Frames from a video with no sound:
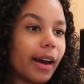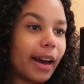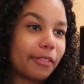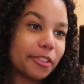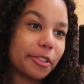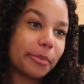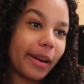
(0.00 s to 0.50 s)
I
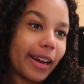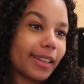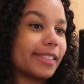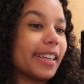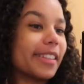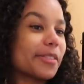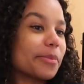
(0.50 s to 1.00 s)
haven't unpacked
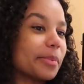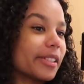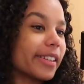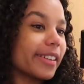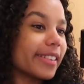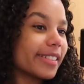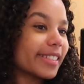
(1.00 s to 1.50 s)
yet
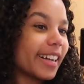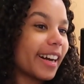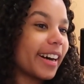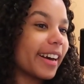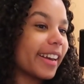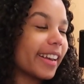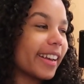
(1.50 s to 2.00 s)
because
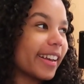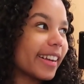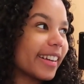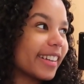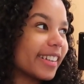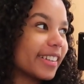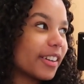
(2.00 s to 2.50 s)
I
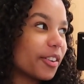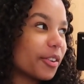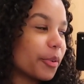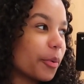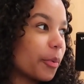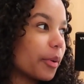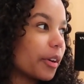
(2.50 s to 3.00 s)

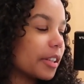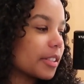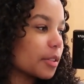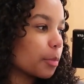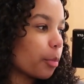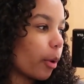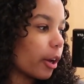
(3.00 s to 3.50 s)

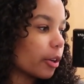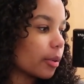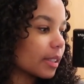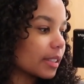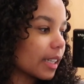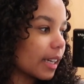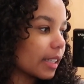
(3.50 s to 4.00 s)
was
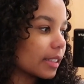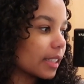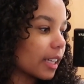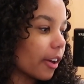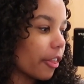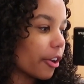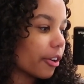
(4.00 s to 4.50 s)

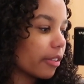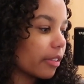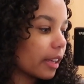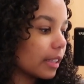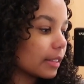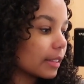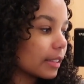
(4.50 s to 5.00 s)
prioritizing other
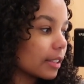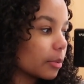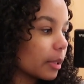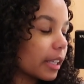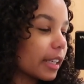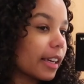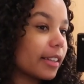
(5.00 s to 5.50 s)
things this
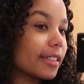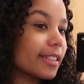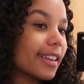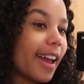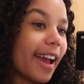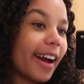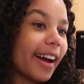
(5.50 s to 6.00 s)
weekend.
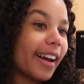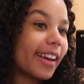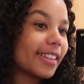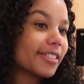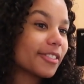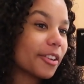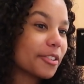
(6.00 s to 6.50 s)

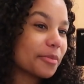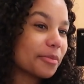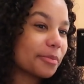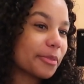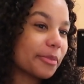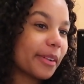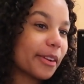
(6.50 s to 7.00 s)
I saw
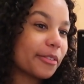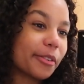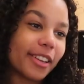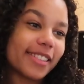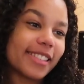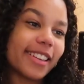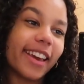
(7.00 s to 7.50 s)
some of my
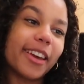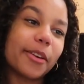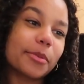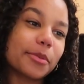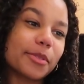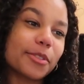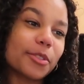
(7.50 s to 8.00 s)
friends again,
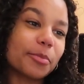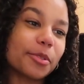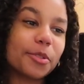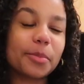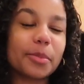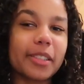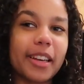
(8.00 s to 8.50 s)
which was super,
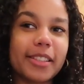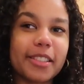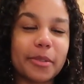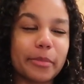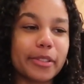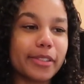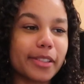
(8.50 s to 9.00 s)
super nice. I
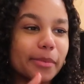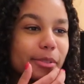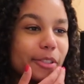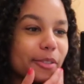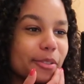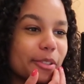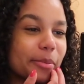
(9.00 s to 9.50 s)
missed them
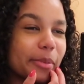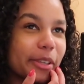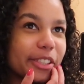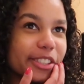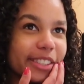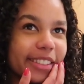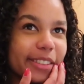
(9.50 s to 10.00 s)
so, so
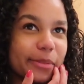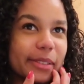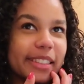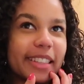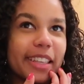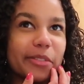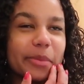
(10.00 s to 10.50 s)
much, and it
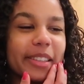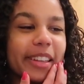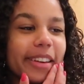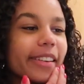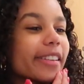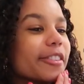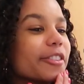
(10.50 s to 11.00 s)
really gave me
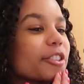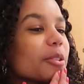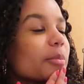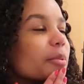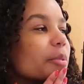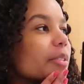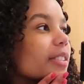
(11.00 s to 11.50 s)
like an energy
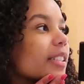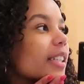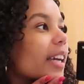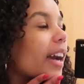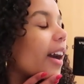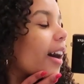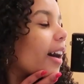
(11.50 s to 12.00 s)
boost.
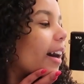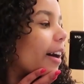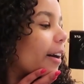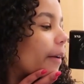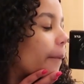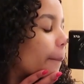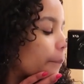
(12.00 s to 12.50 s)

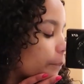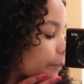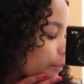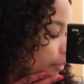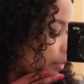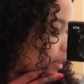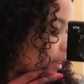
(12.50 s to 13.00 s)
Um,
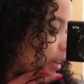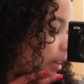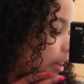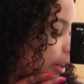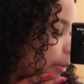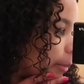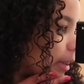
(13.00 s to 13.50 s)

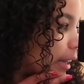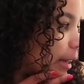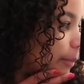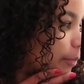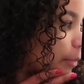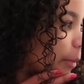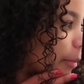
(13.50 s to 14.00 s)
but yeah,
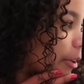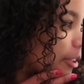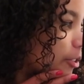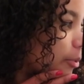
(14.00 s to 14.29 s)
I'm gonna